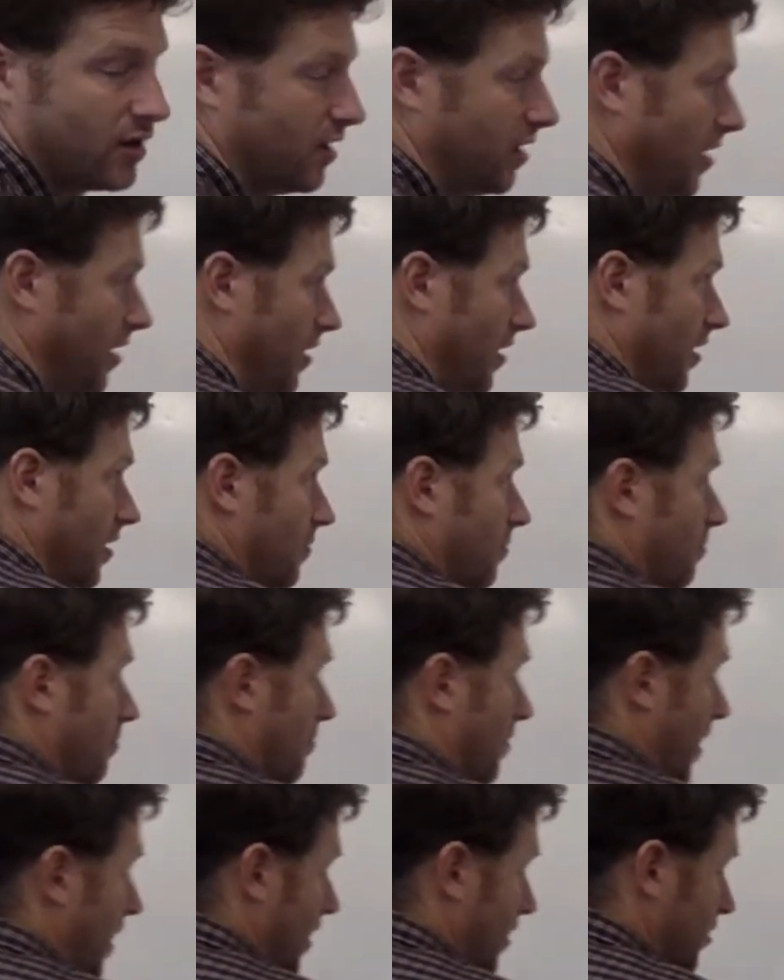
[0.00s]
And then a
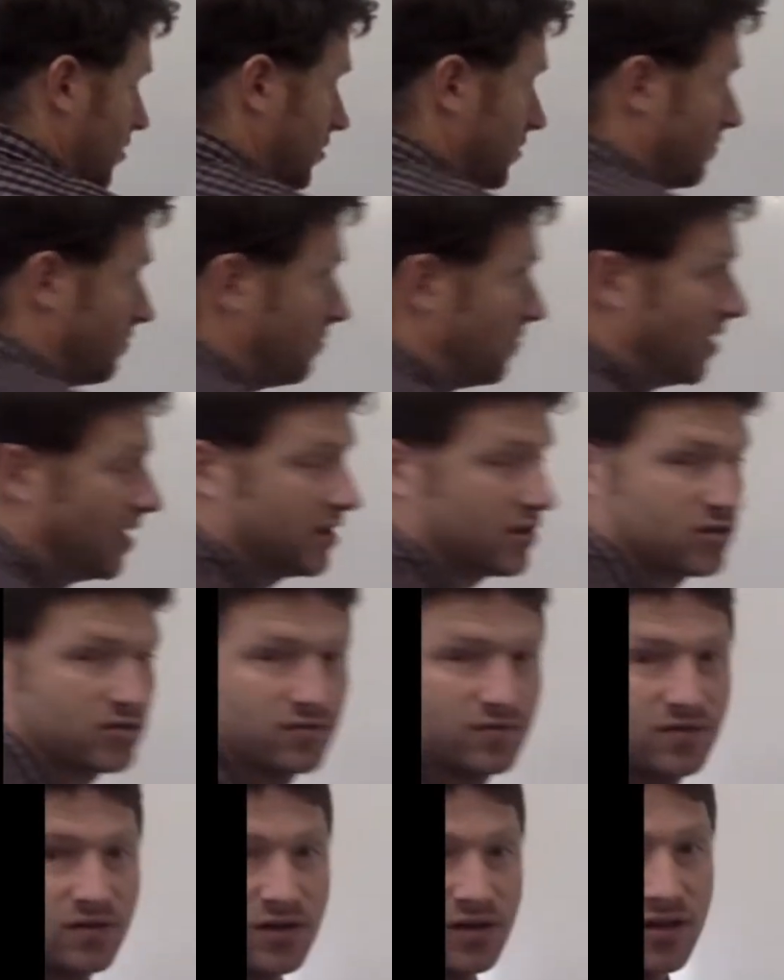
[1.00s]
massive,
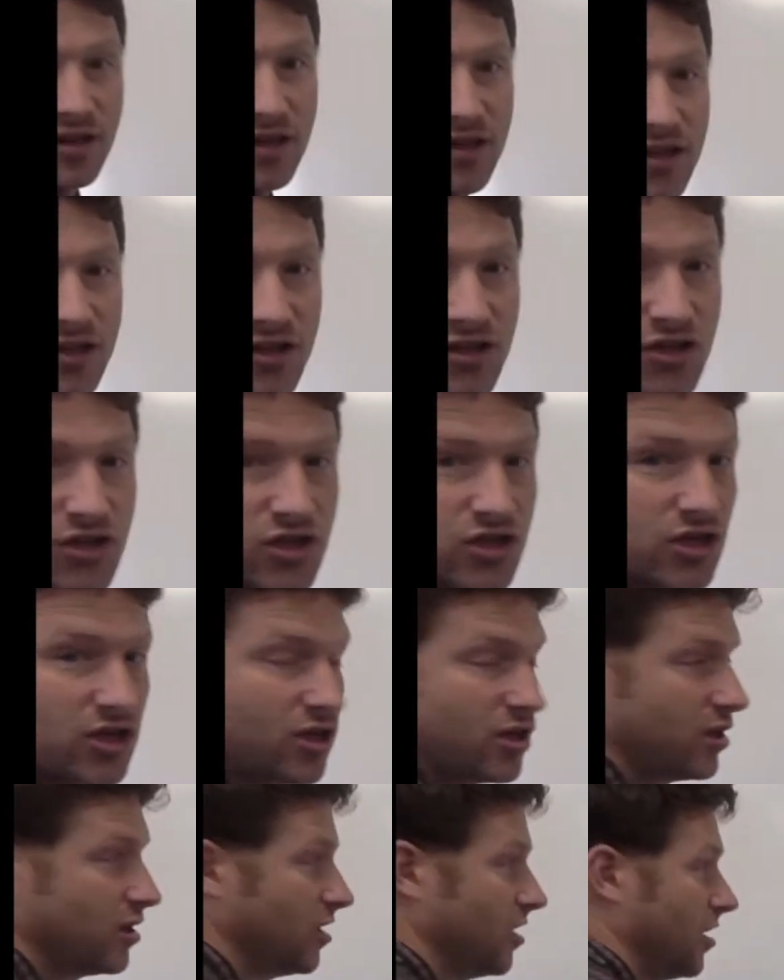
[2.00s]
massive
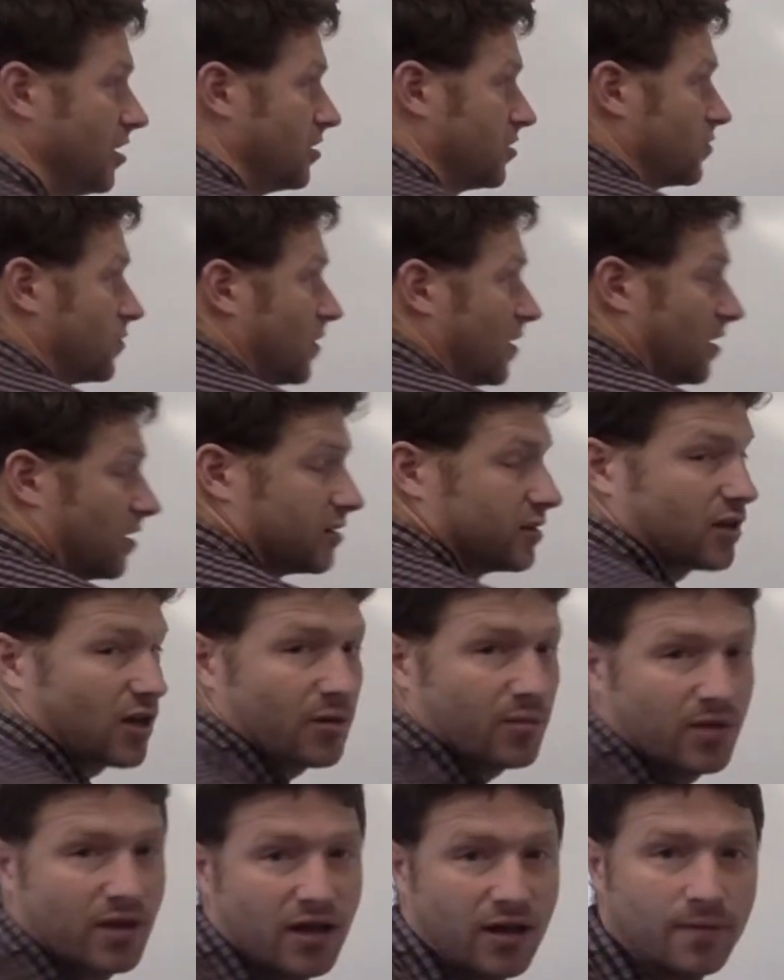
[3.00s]
chin as well on top
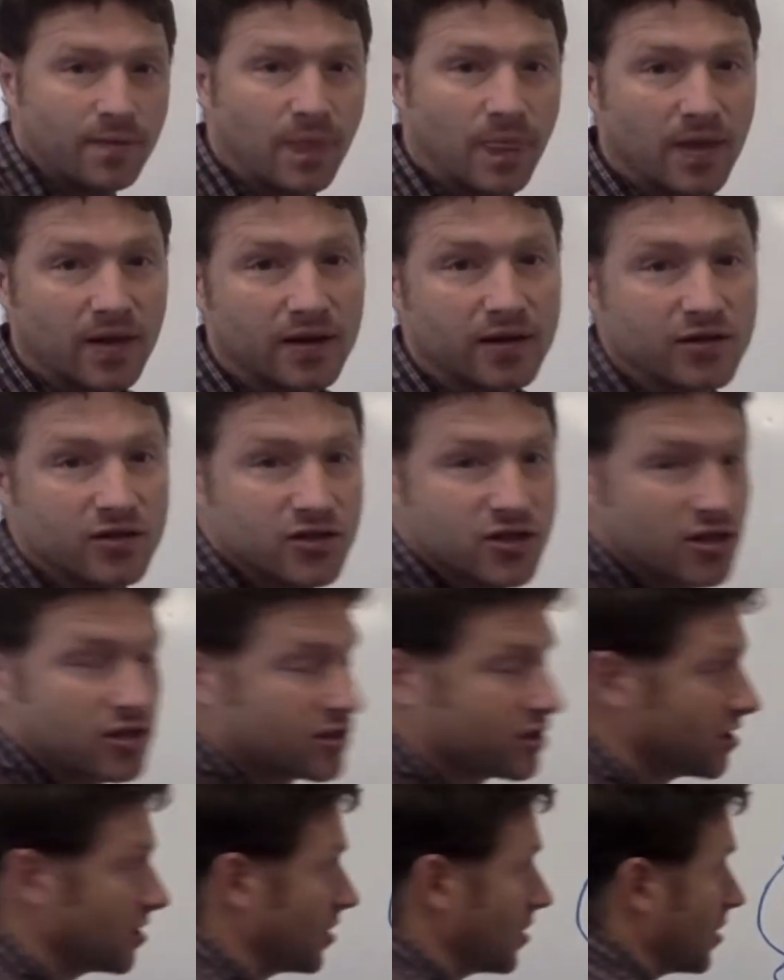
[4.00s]
of that. And his chin's
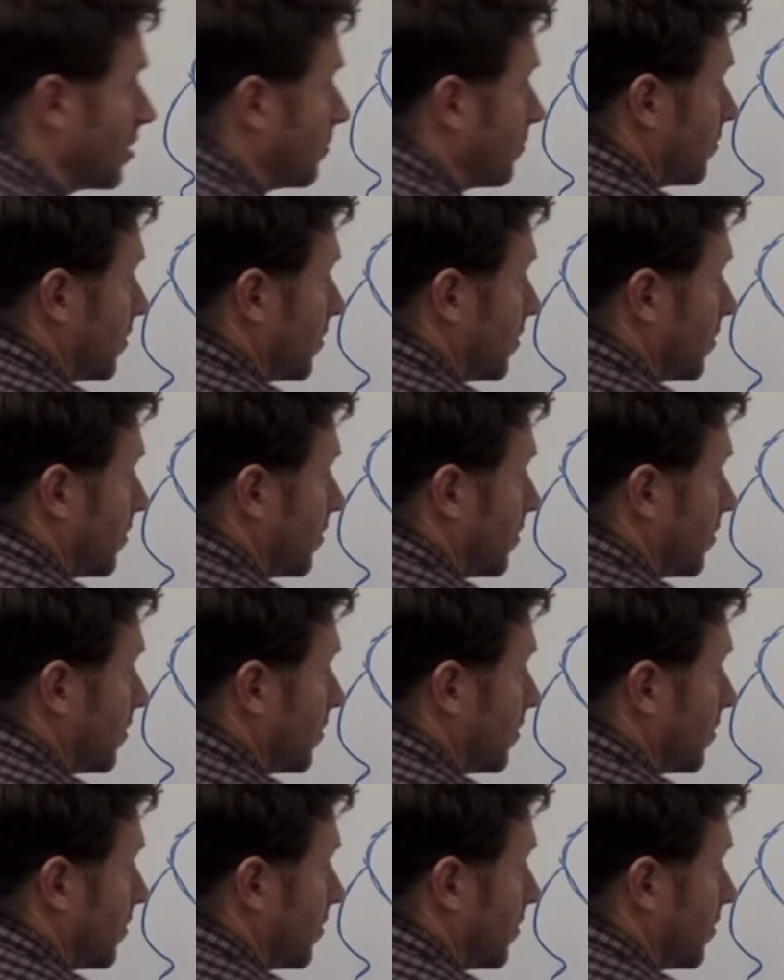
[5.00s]
going to come